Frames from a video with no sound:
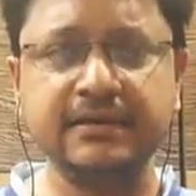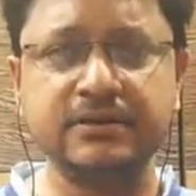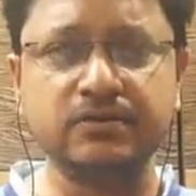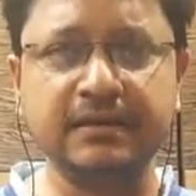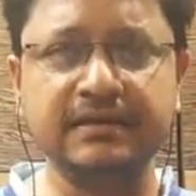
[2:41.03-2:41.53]

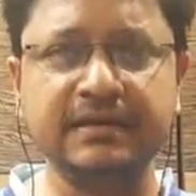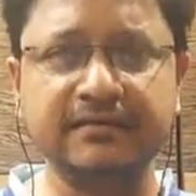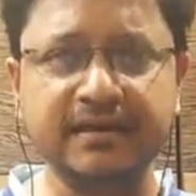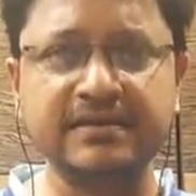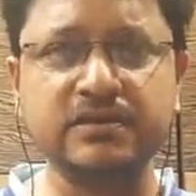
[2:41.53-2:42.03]
So that the
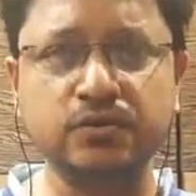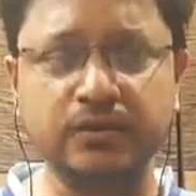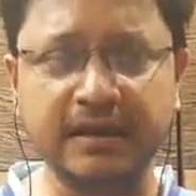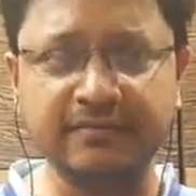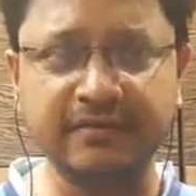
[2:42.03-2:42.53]
crevasses
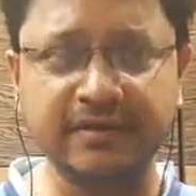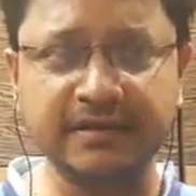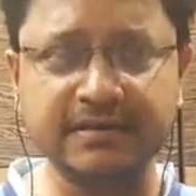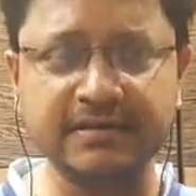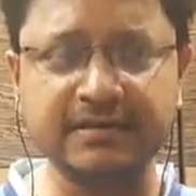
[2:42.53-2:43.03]
don't have the
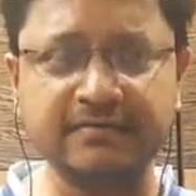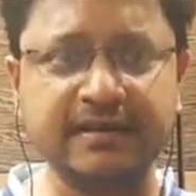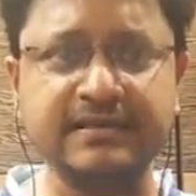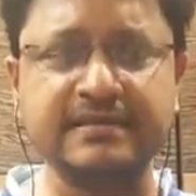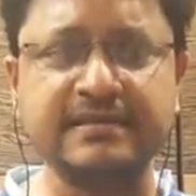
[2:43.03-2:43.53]
virus. The
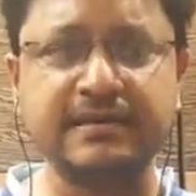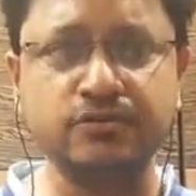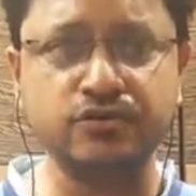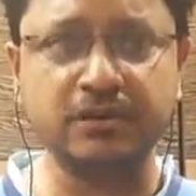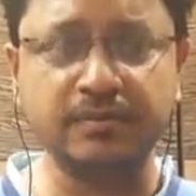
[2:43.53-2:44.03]
viruses are
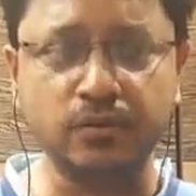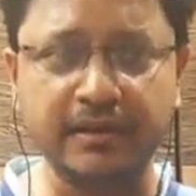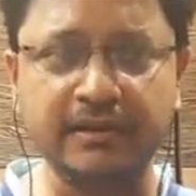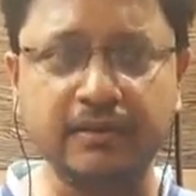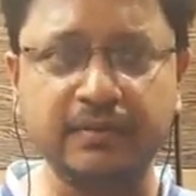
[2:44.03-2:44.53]
usually
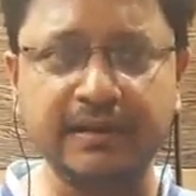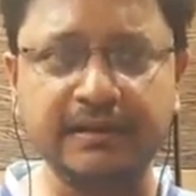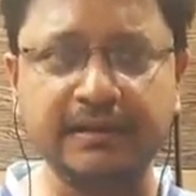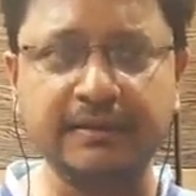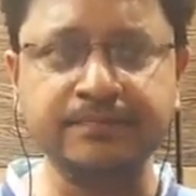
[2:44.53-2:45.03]
broken down by
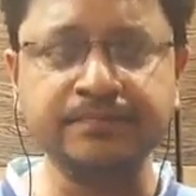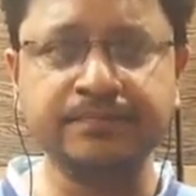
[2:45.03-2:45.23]
the